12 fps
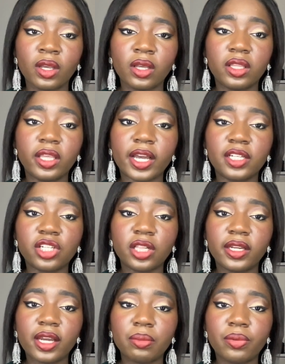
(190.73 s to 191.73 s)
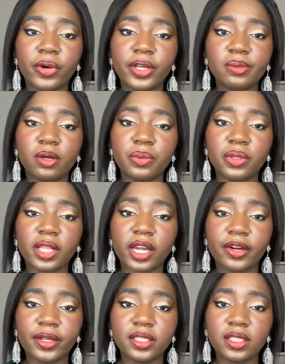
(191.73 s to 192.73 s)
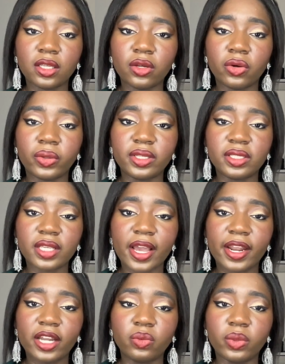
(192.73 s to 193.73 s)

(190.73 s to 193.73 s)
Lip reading: The Angelina print's popularity coincided